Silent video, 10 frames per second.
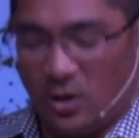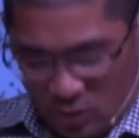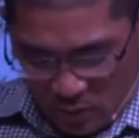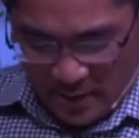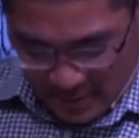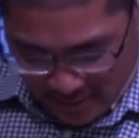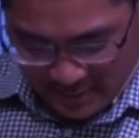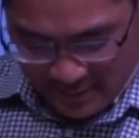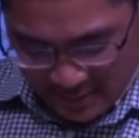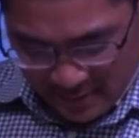
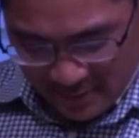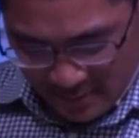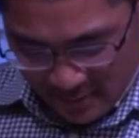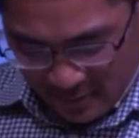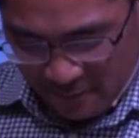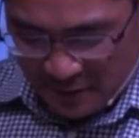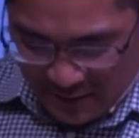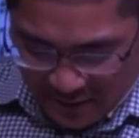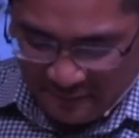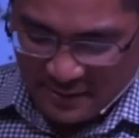grace,
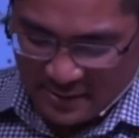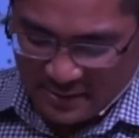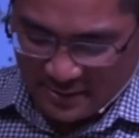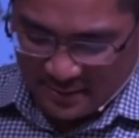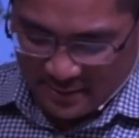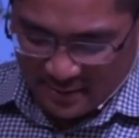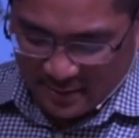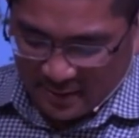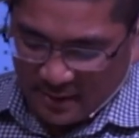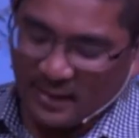forgiveness,
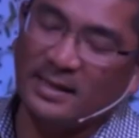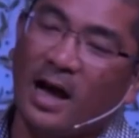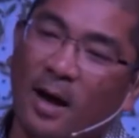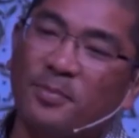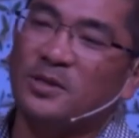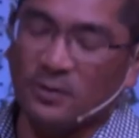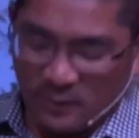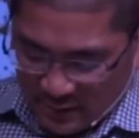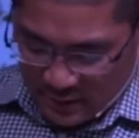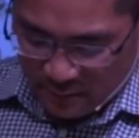and the
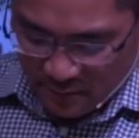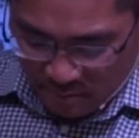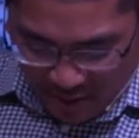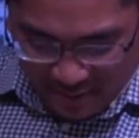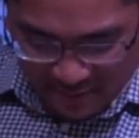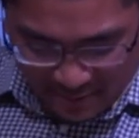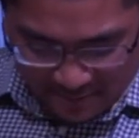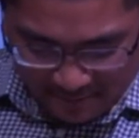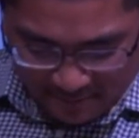opportunity to repent.